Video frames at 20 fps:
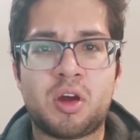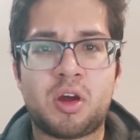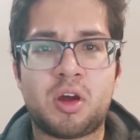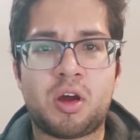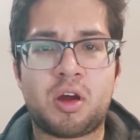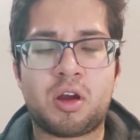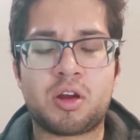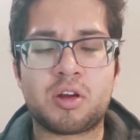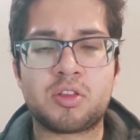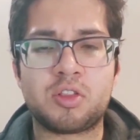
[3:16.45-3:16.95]

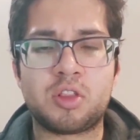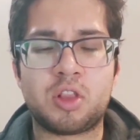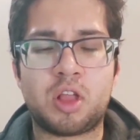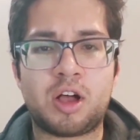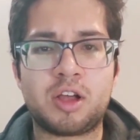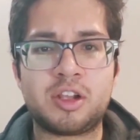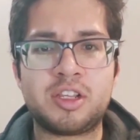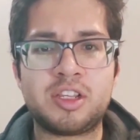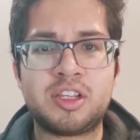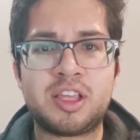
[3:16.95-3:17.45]
are
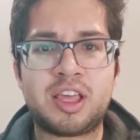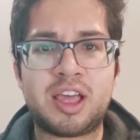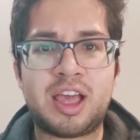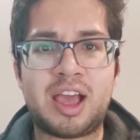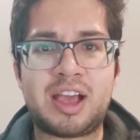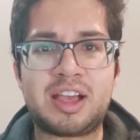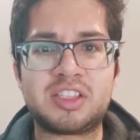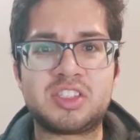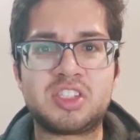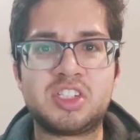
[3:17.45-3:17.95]
lauded
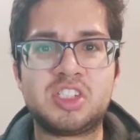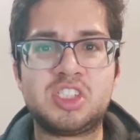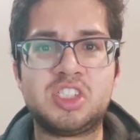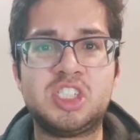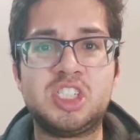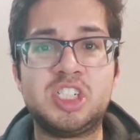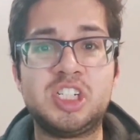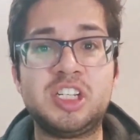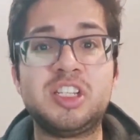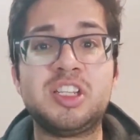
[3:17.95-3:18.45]
as a
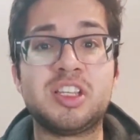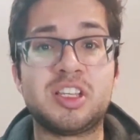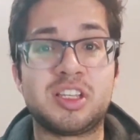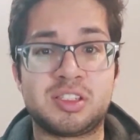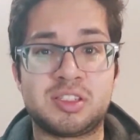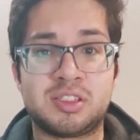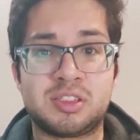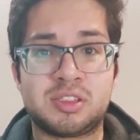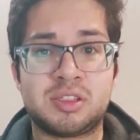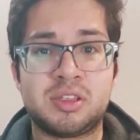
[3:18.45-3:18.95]

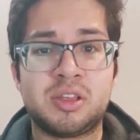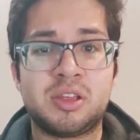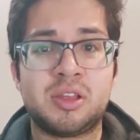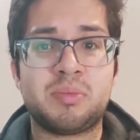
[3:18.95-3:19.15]
genius